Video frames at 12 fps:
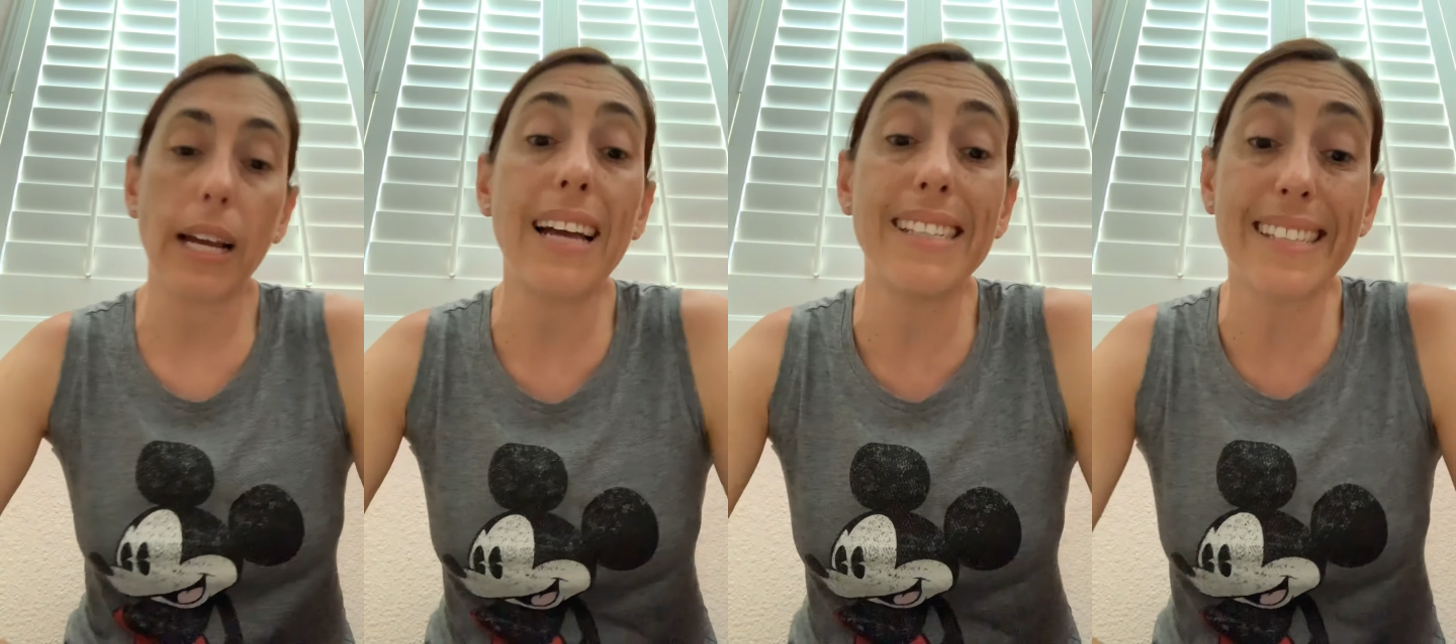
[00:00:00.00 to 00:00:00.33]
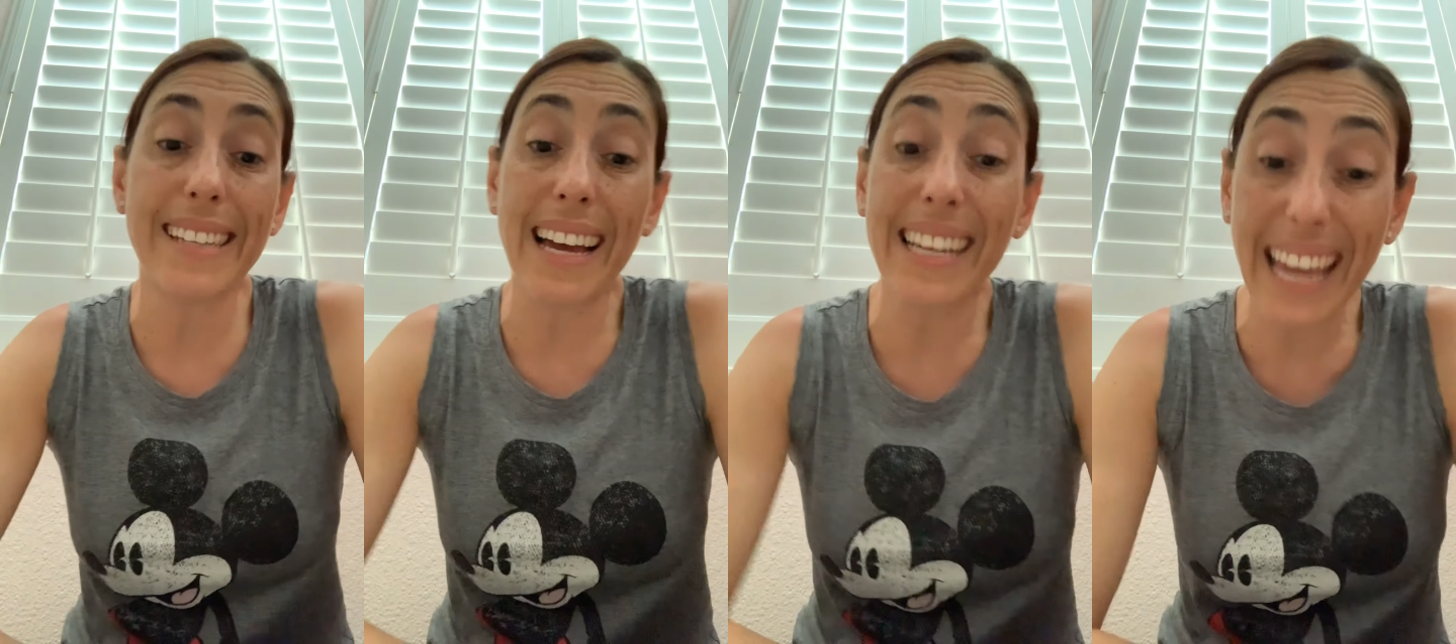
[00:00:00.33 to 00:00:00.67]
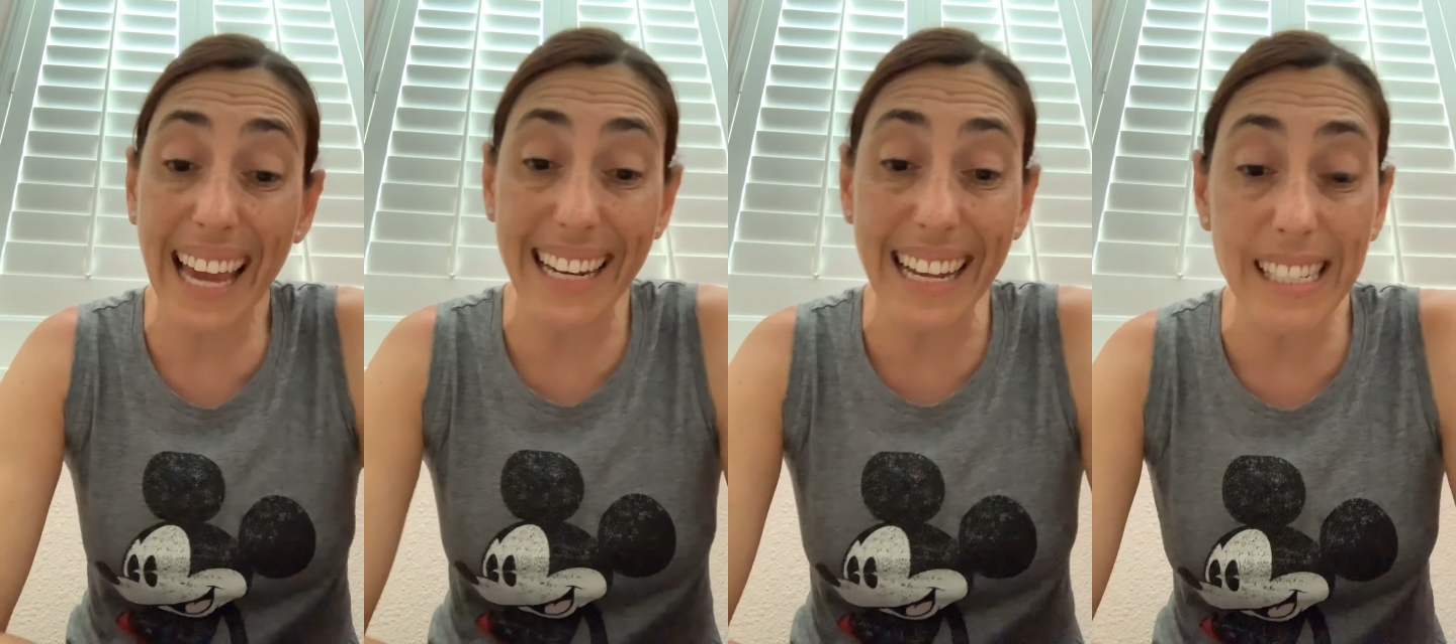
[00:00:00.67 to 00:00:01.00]

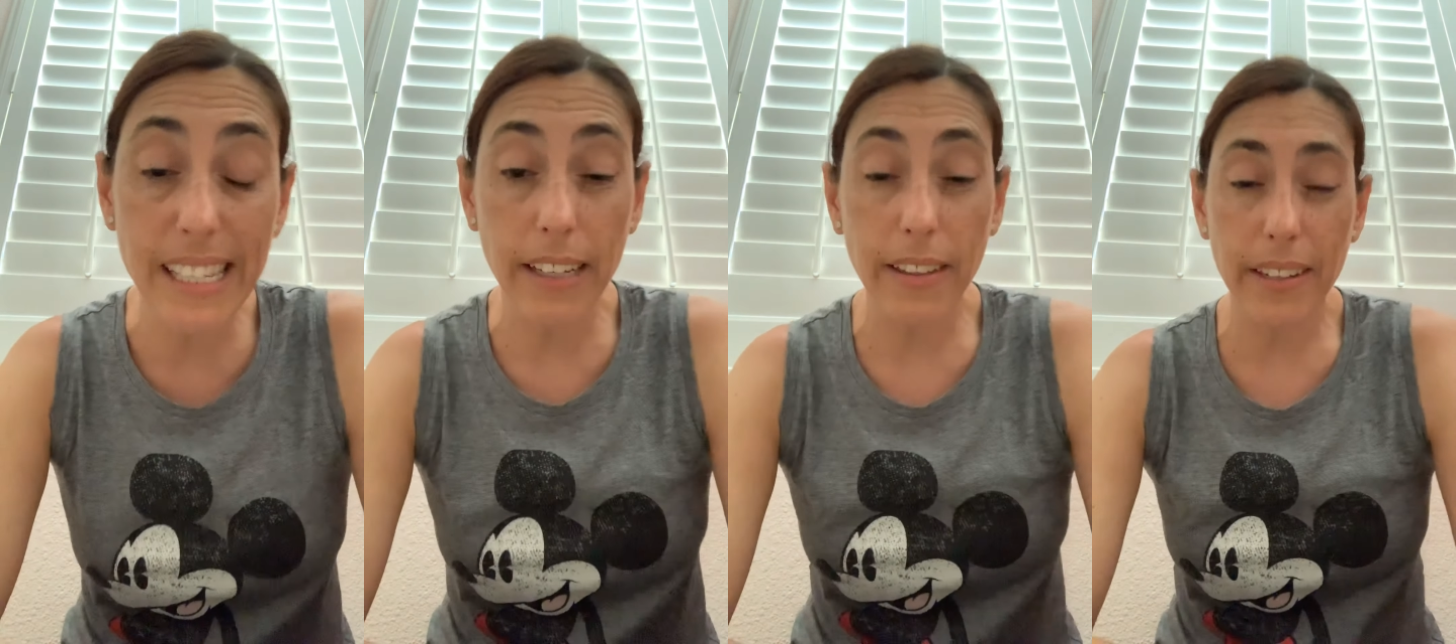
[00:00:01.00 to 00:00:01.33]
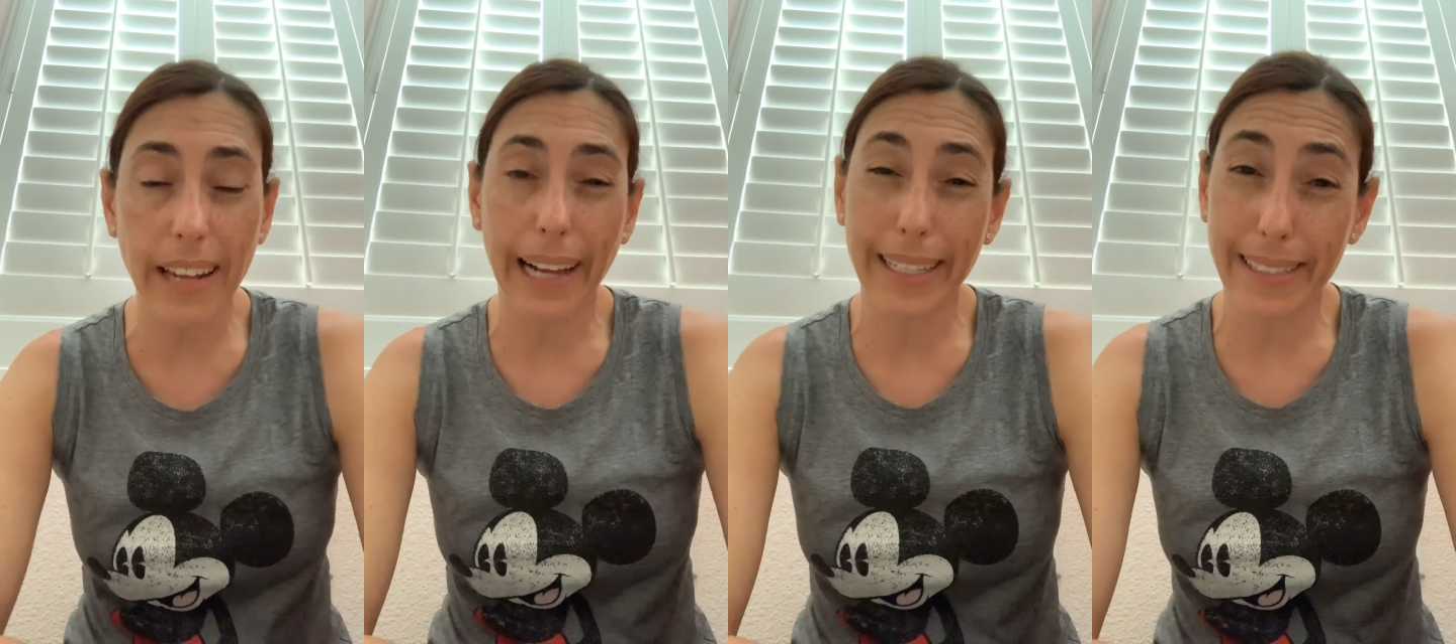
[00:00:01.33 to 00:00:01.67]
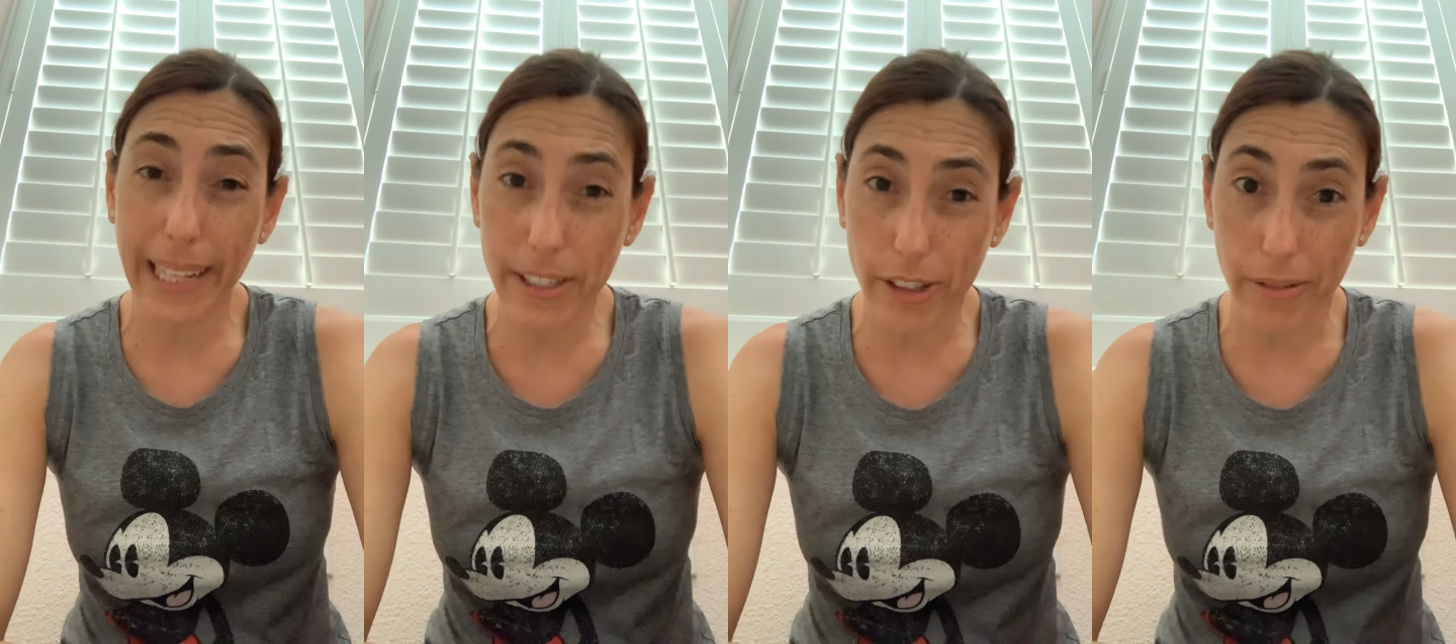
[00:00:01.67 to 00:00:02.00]
until the next
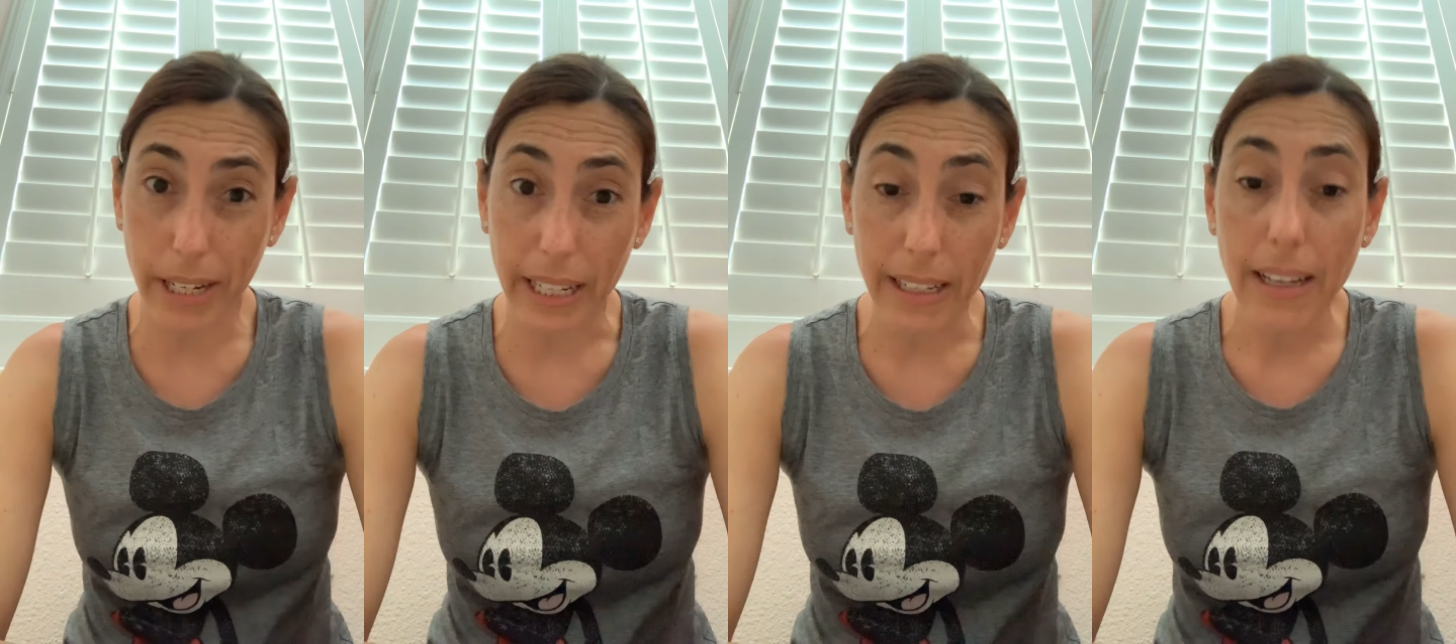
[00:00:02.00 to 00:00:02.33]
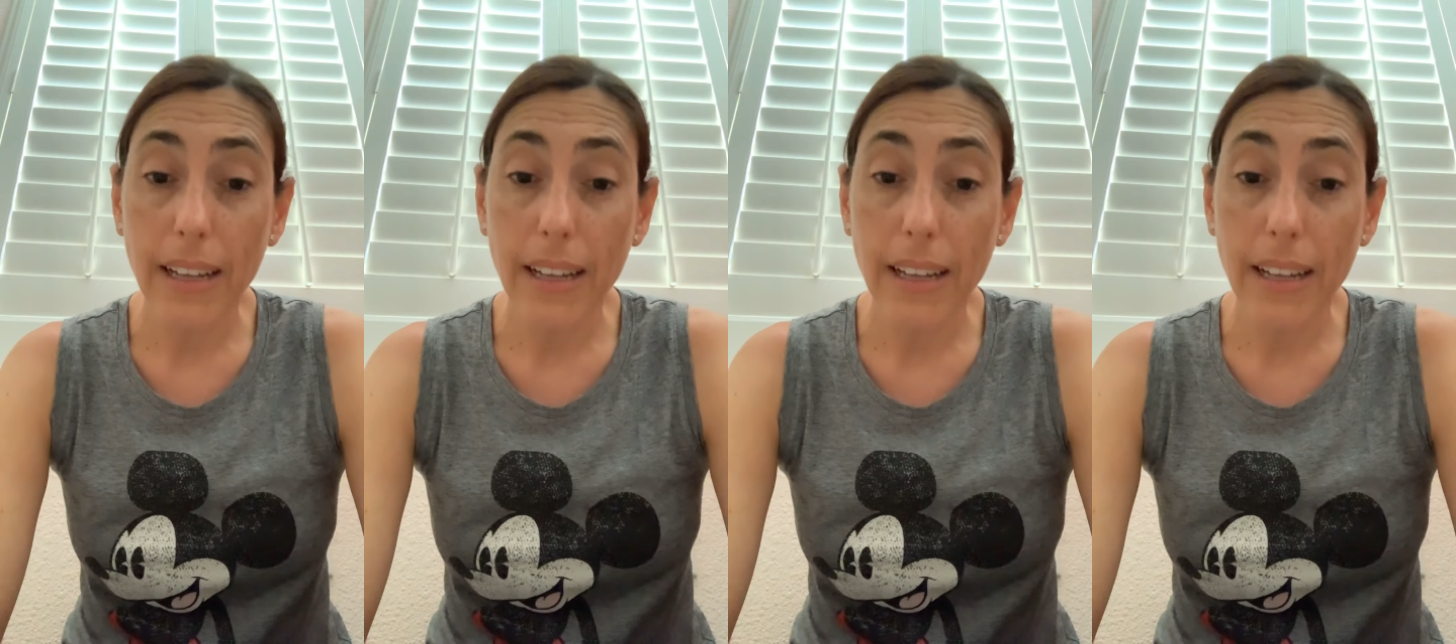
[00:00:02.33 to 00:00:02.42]
century.